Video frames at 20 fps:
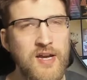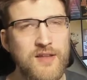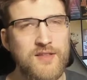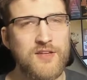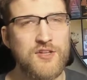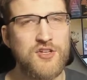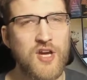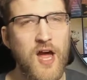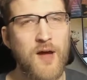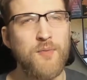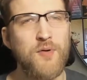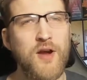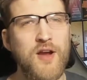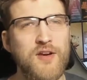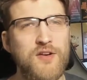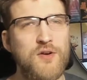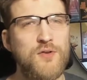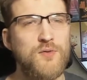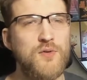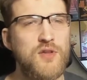The chopper I
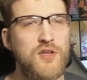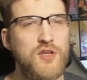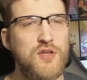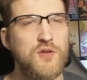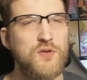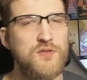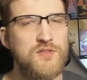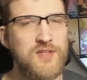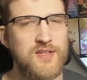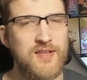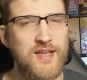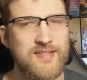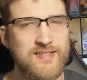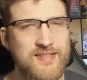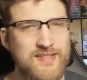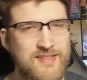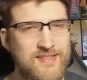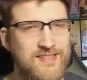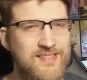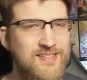don't really use unless
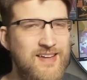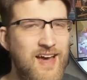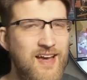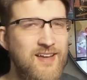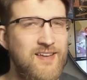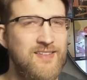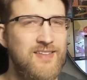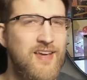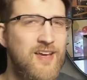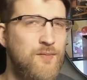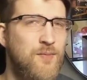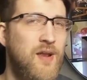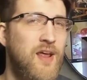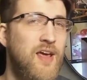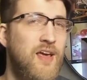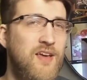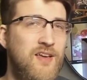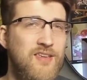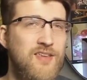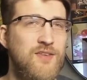it's a style deck,
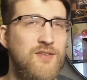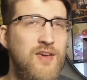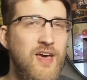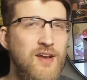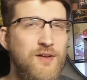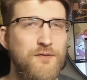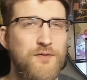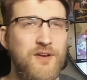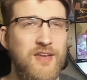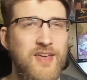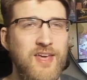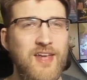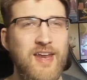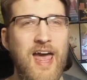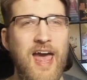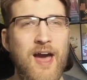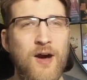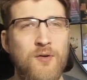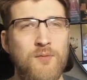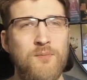but you kind of forget
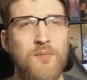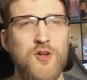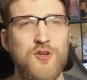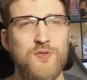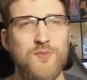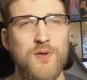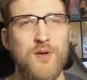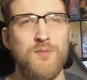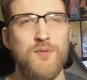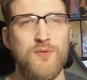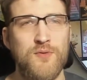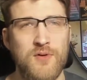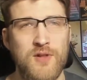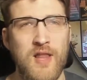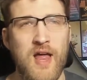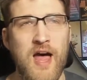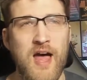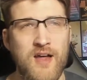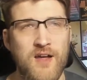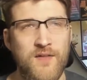how much people
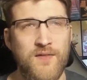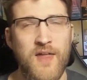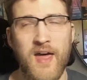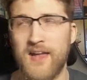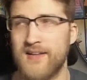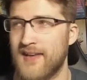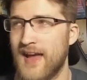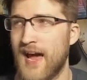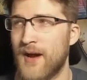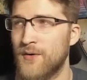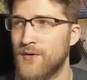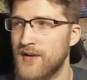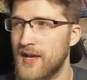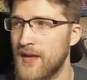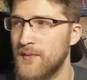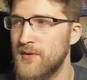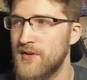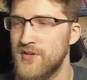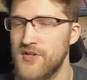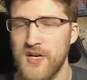rely on that tower
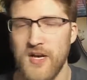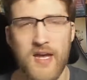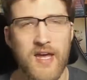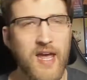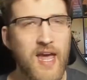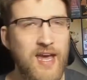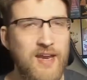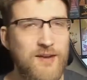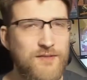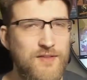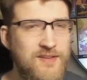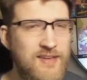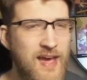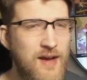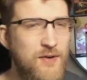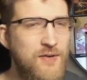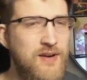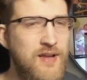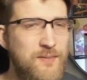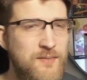damage, and if the
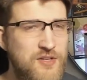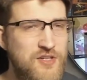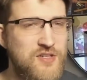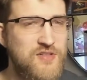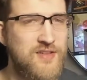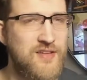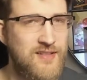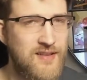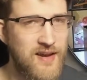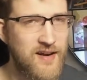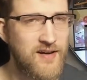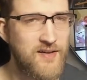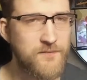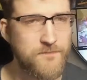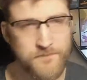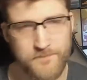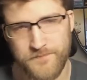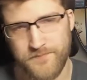tower damage isn't there,